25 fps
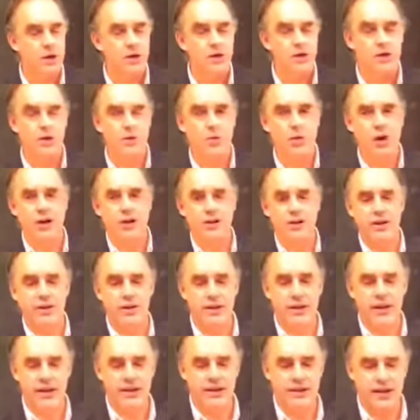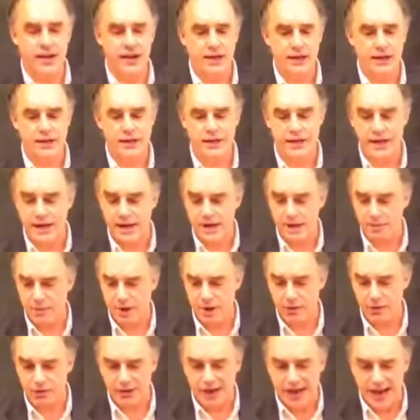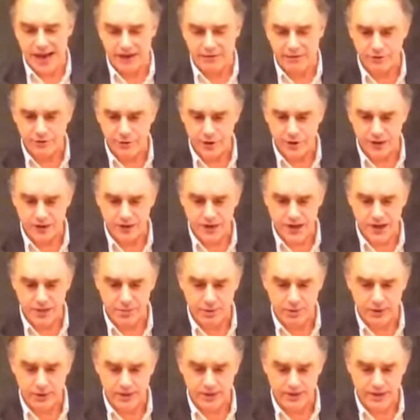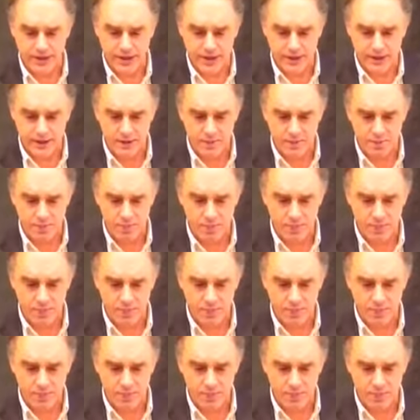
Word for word: So, one of the things I could say about that, for example, is that